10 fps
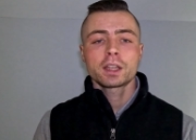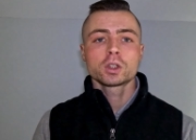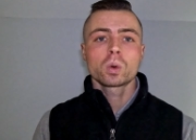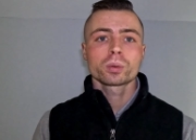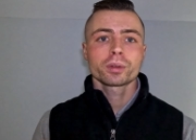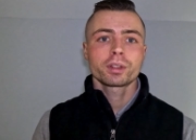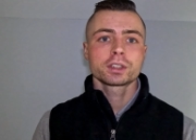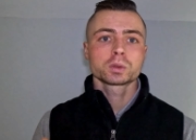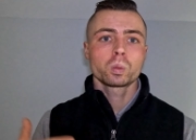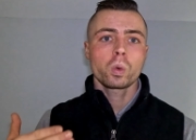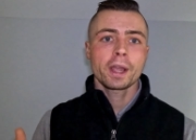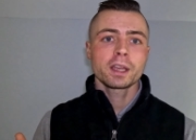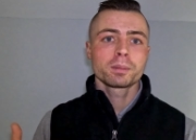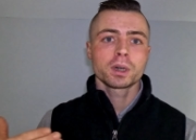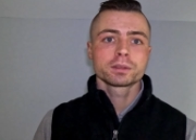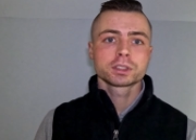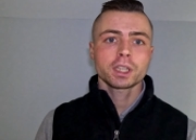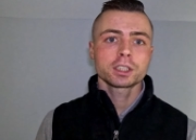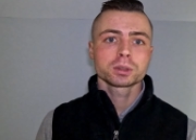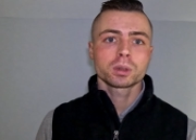and you order things way above
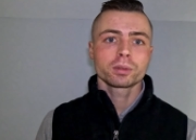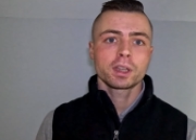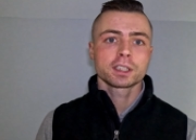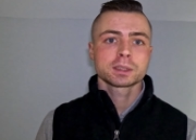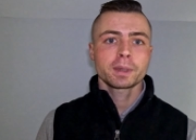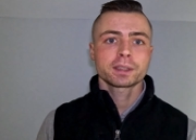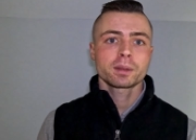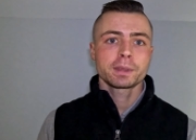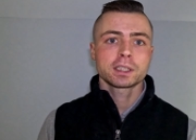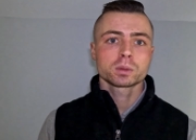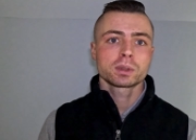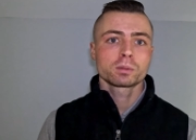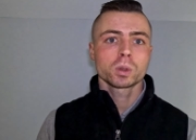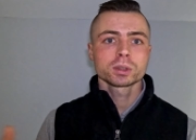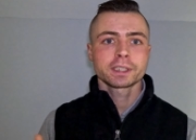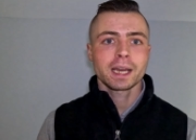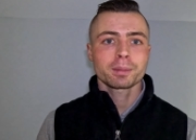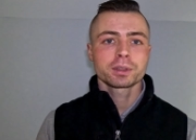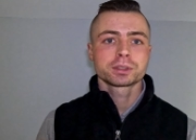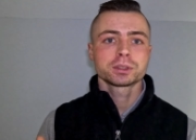schedule than expected because when the worst
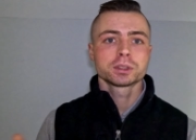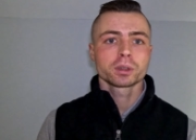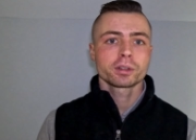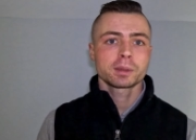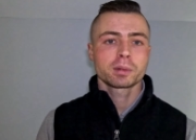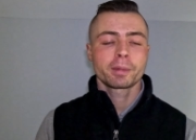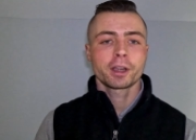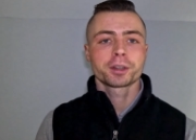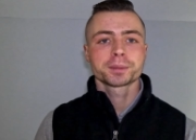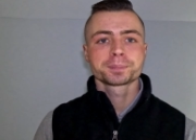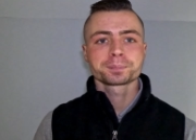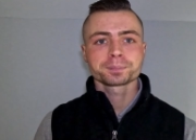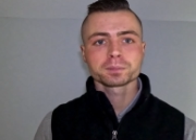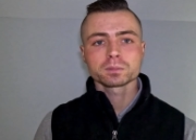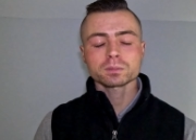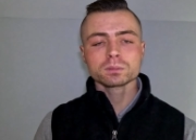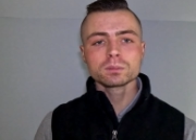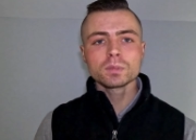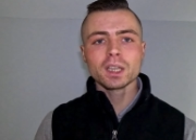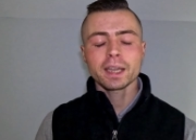happens, you're already prepared.
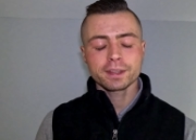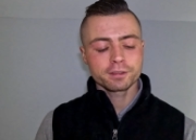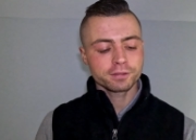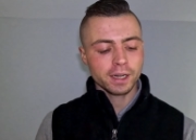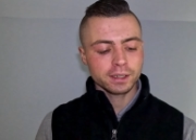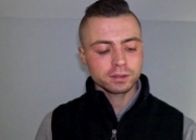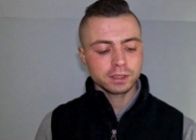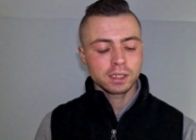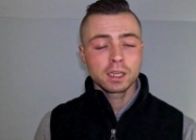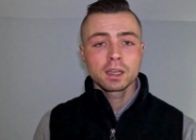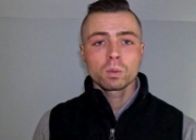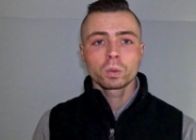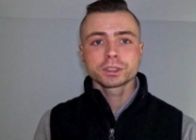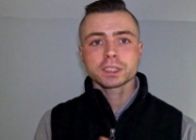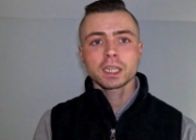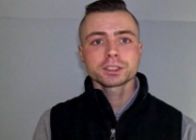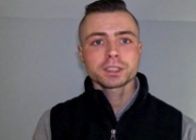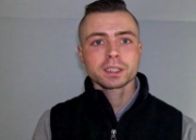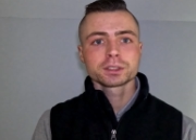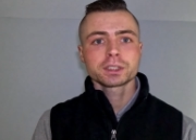And then finally, when your
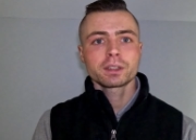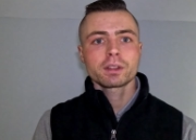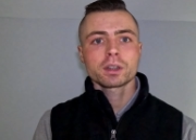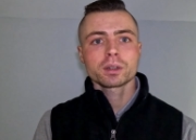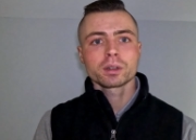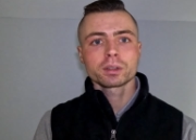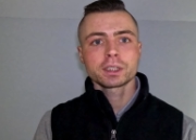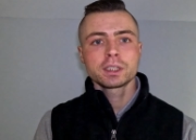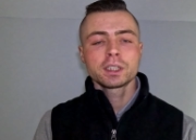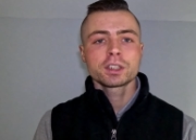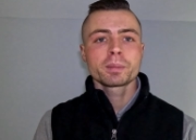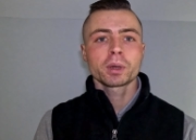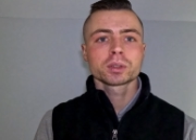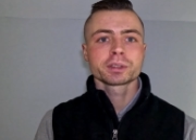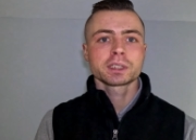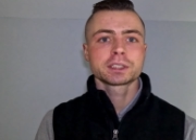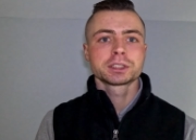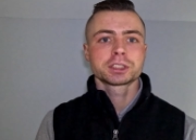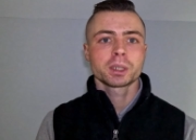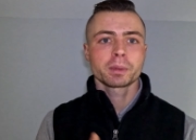contractor's in there early, you build a
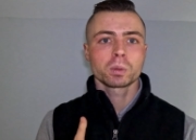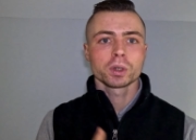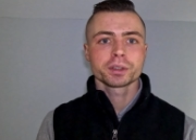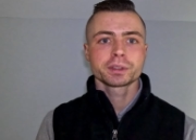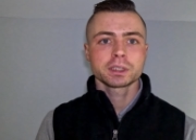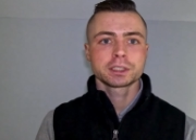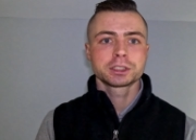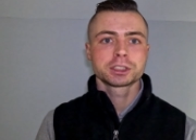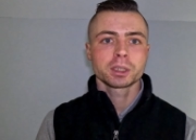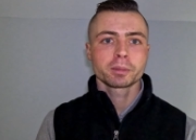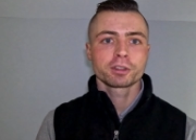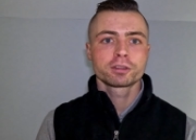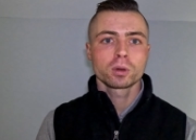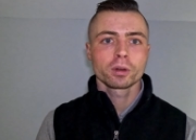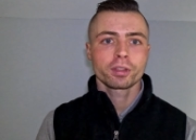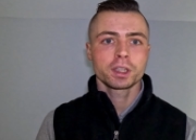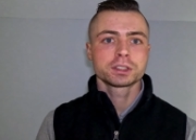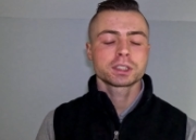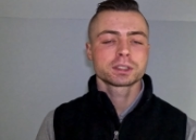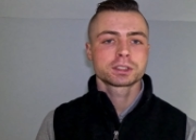relationship, a working relationship before
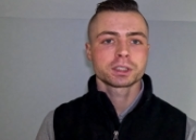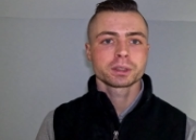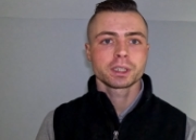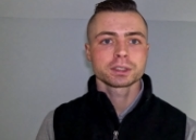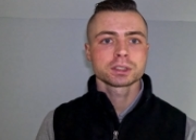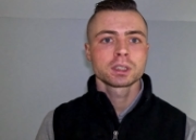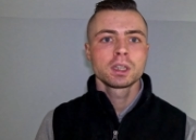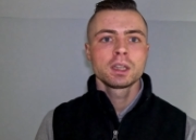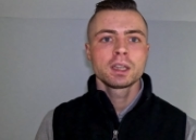things get serious.